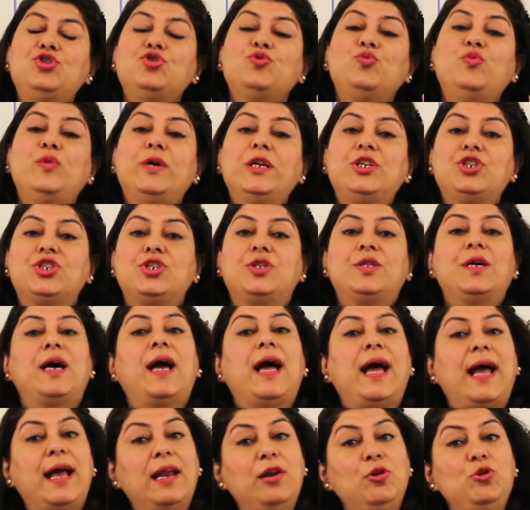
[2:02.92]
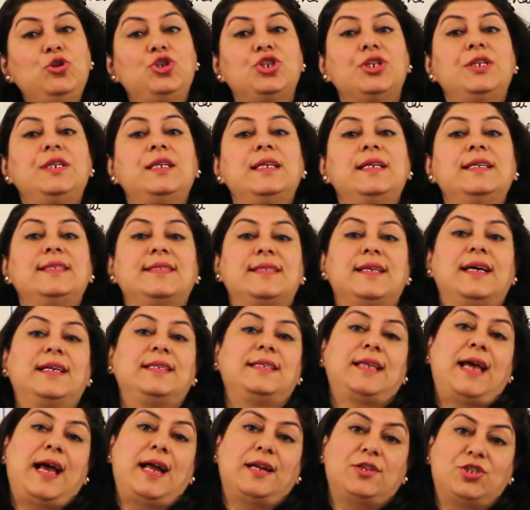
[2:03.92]
to which the halogen is
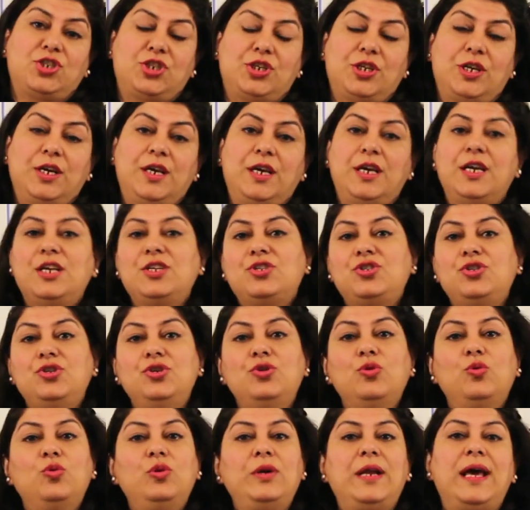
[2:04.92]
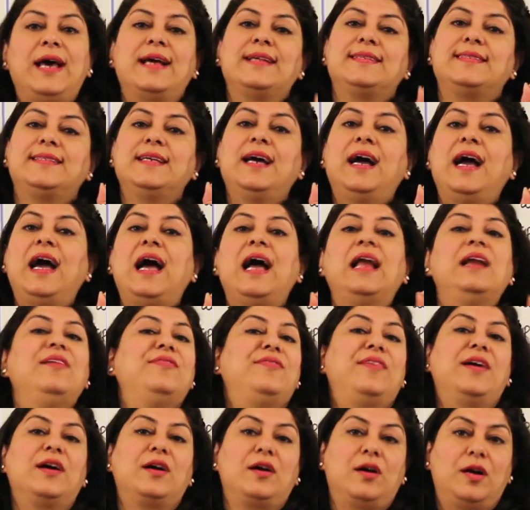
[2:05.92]
attached is known as the
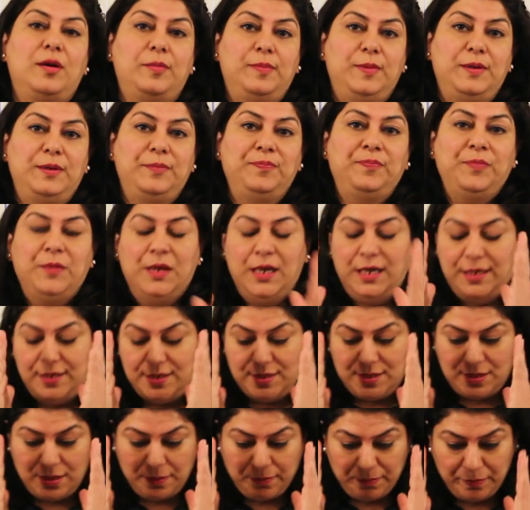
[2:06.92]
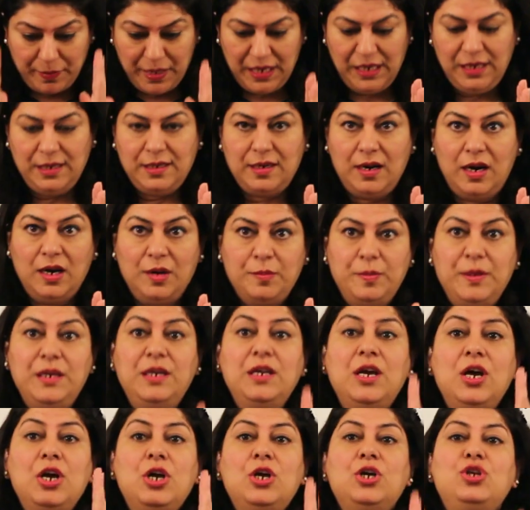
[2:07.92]
alpha carbon. It is the main carbon
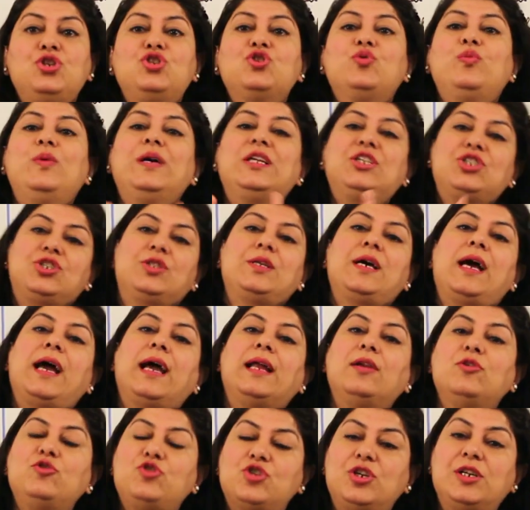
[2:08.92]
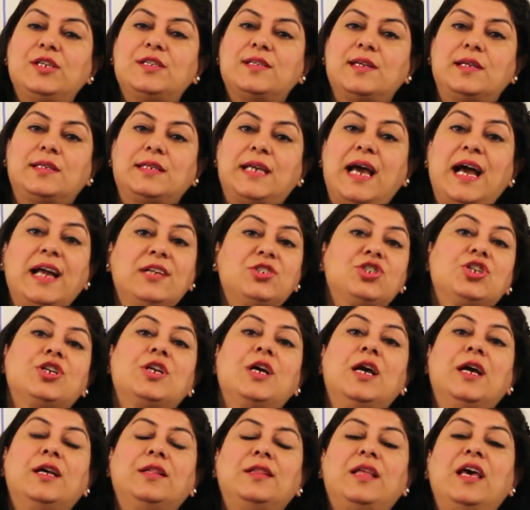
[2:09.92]
to which the halogen is attached.
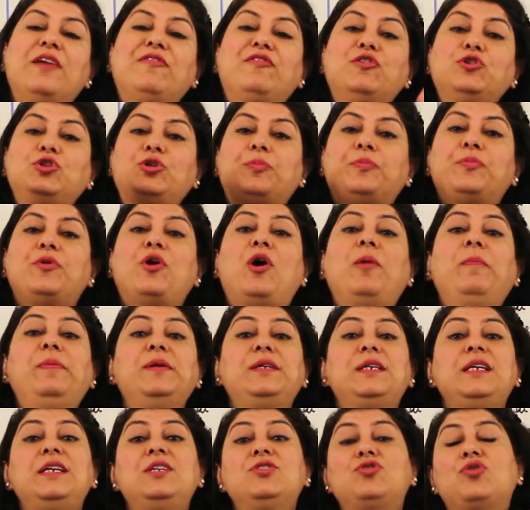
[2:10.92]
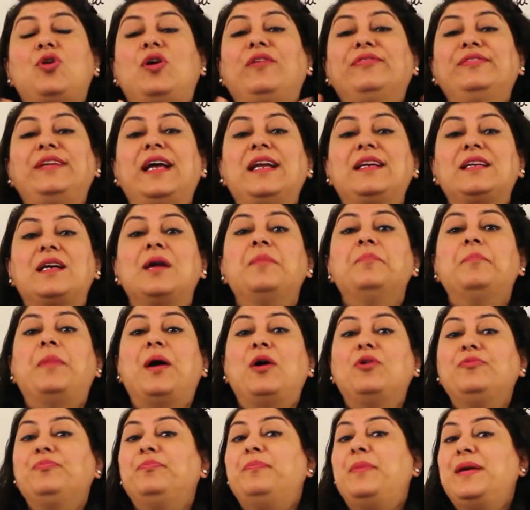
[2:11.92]
Therefore, the properties of that
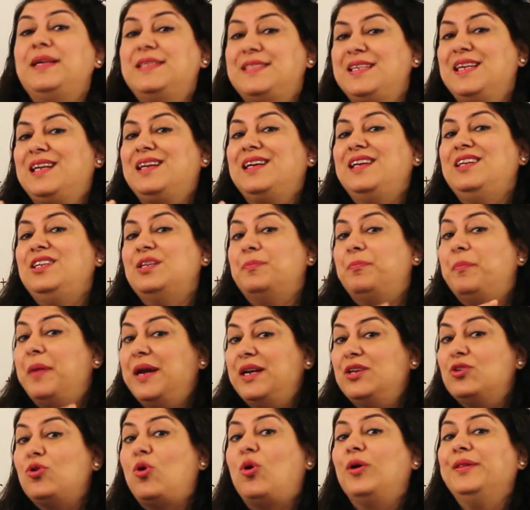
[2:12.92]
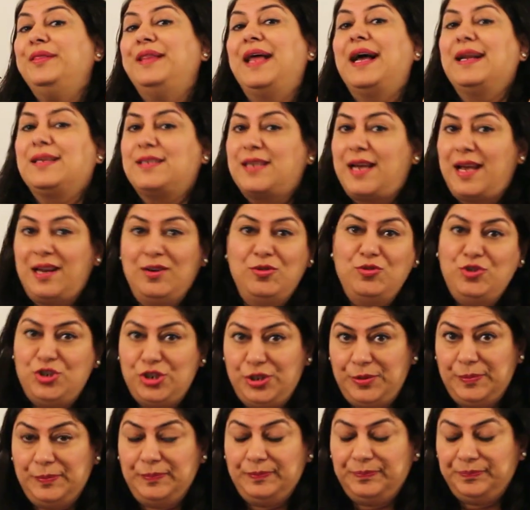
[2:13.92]
compound basically depend on that
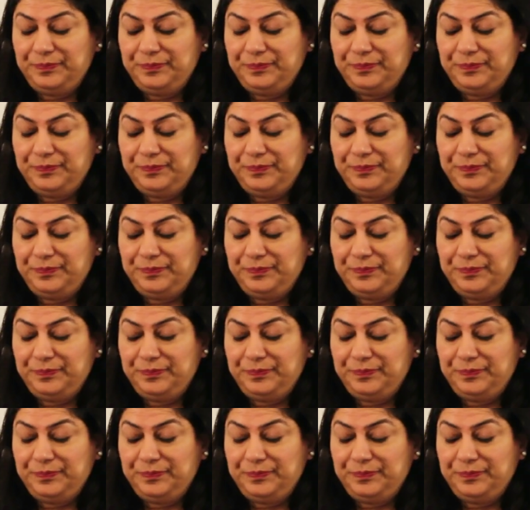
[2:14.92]
halogen.